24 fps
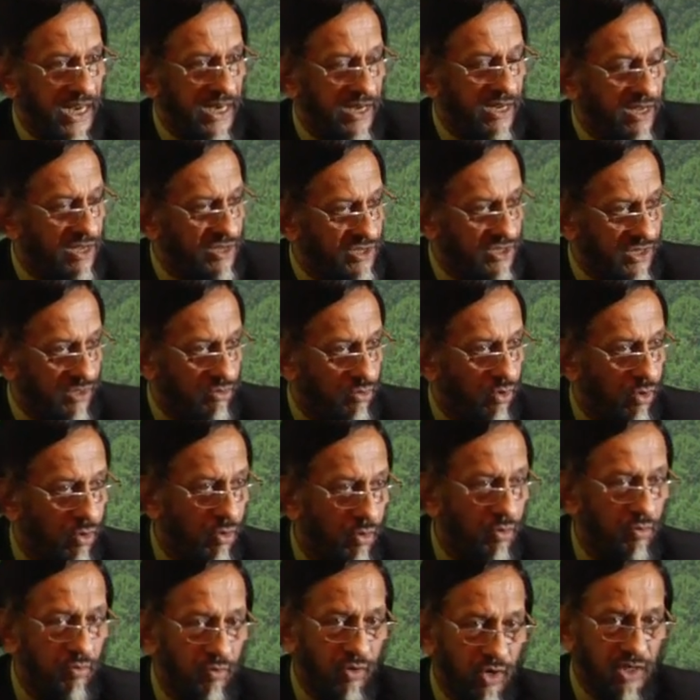years
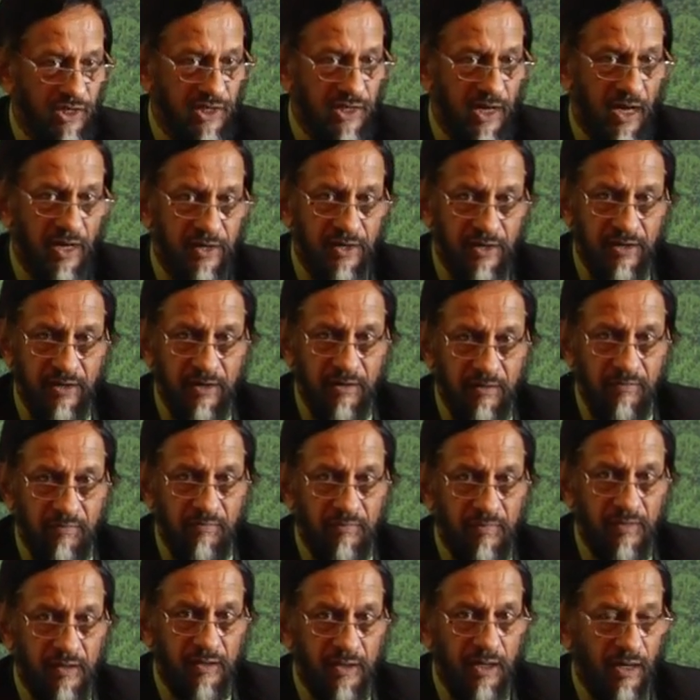ago was under
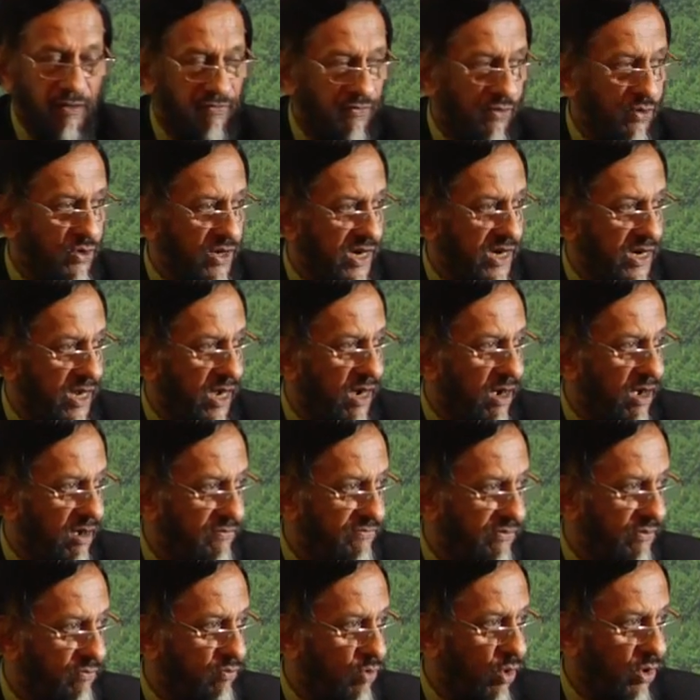a foot and a
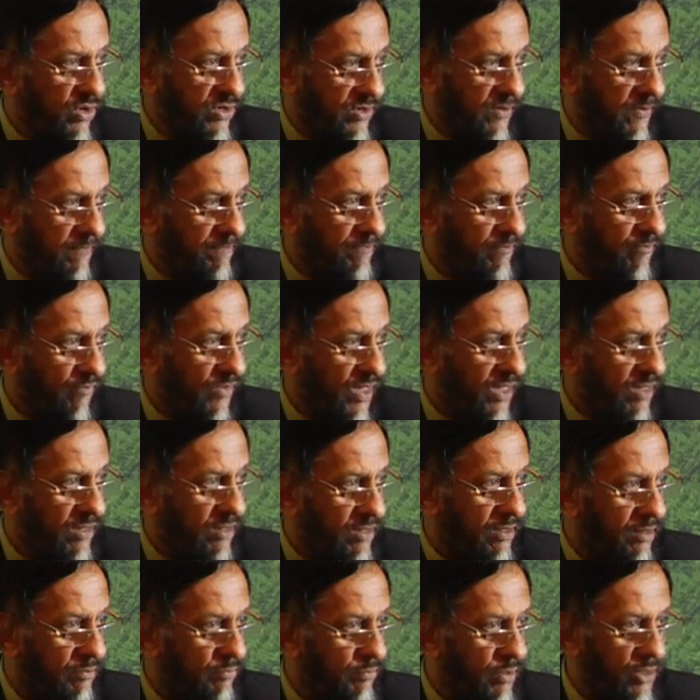half of water,
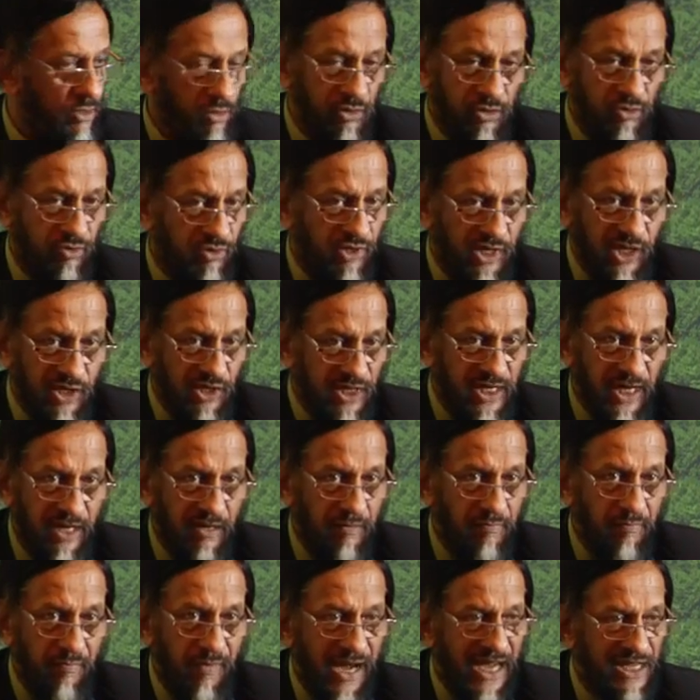because you just had
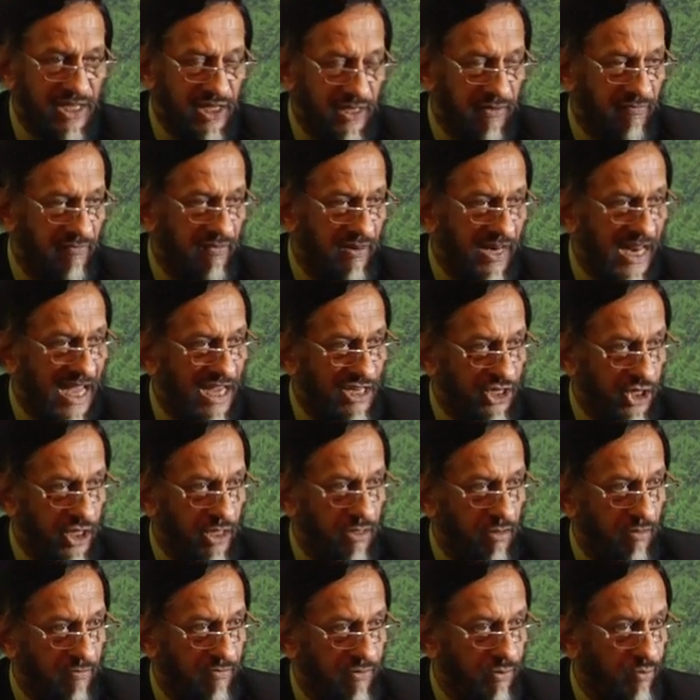a massive
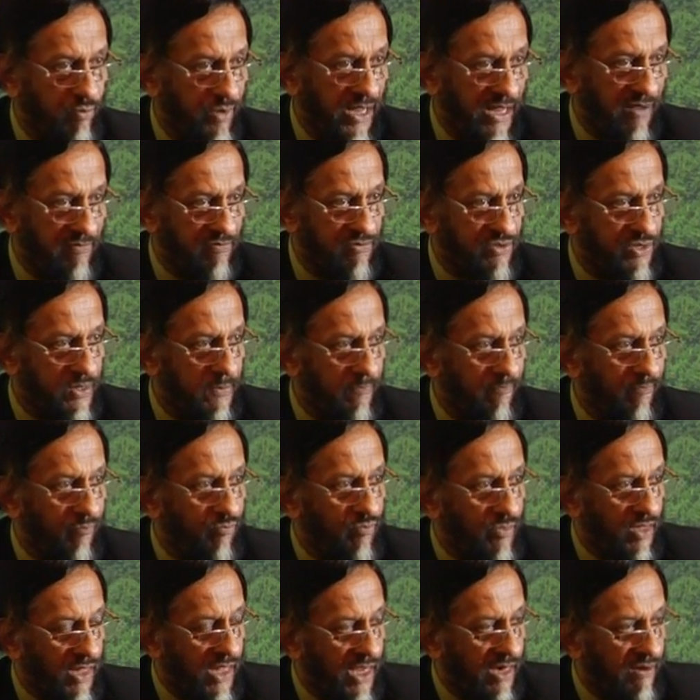lashing of the waves
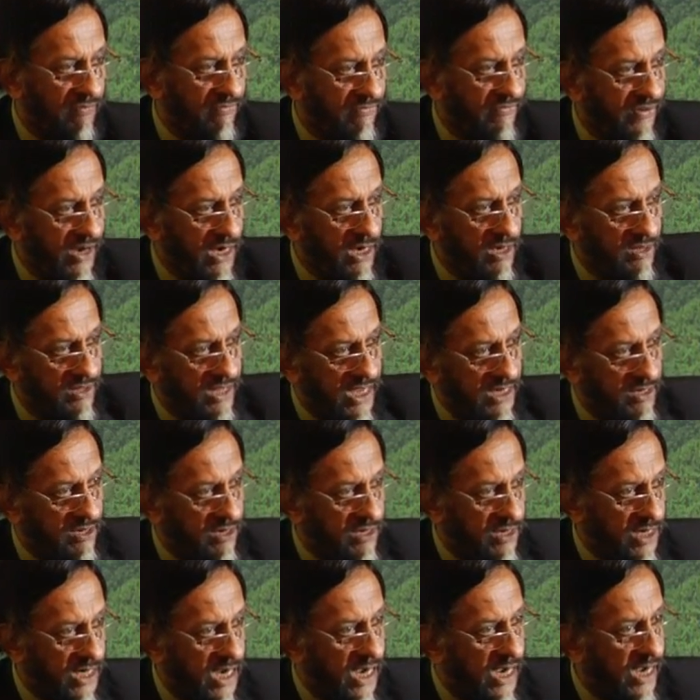that filled that
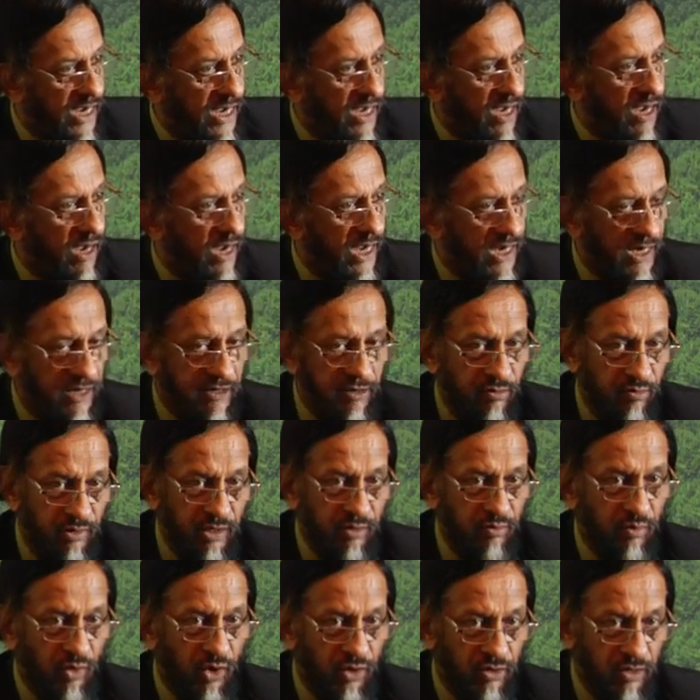entire island
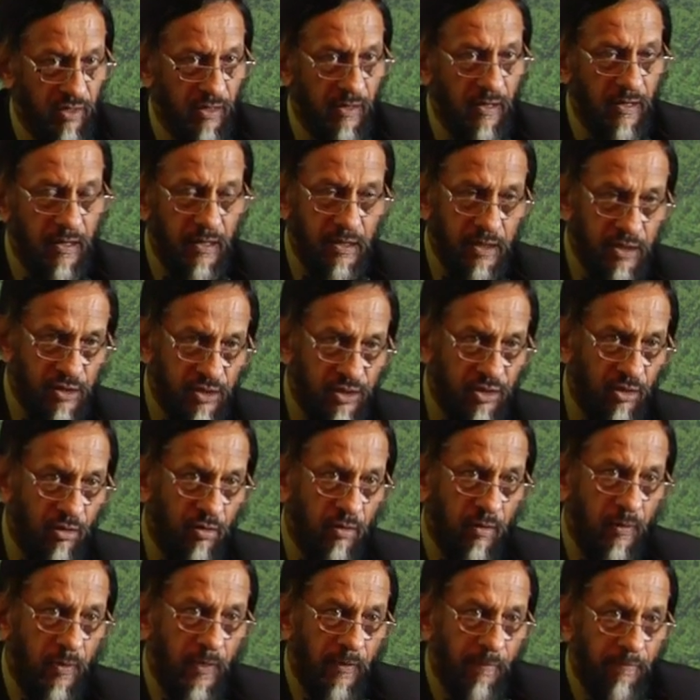with water.
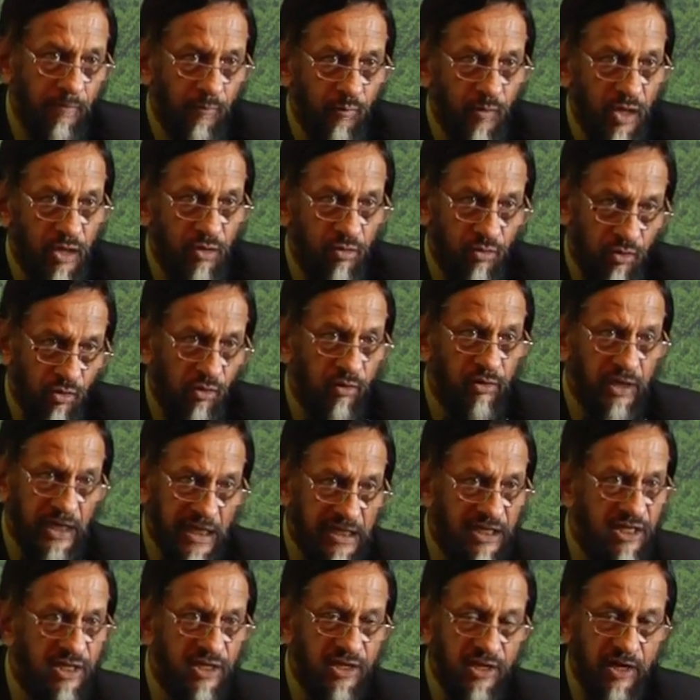So you don't
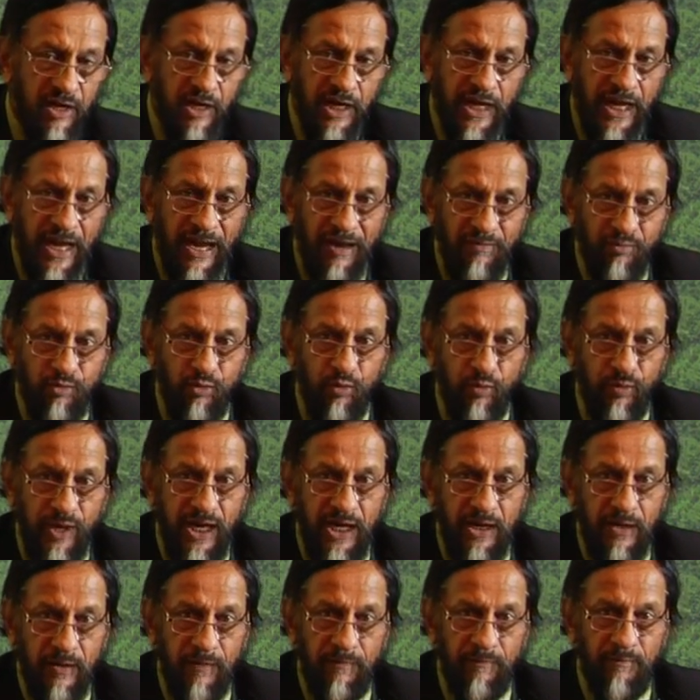necessarily have to
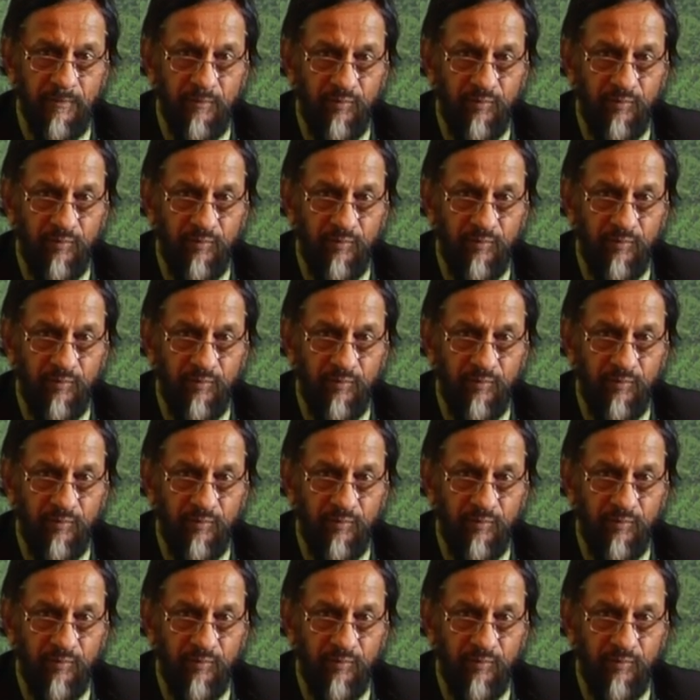wait